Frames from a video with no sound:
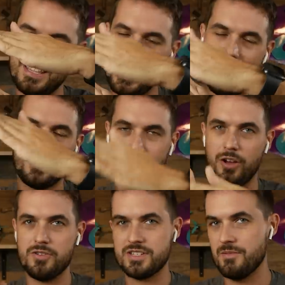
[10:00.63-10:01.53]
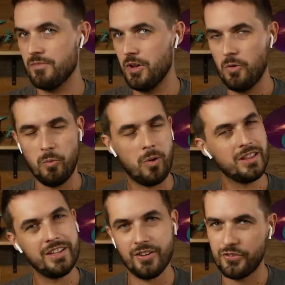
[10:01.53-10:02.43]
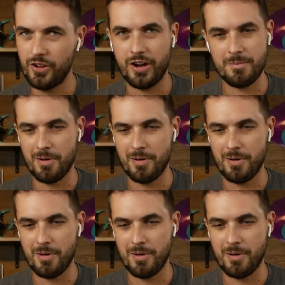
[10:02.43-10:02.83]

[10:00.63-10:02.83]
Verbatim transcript: that close, one little solder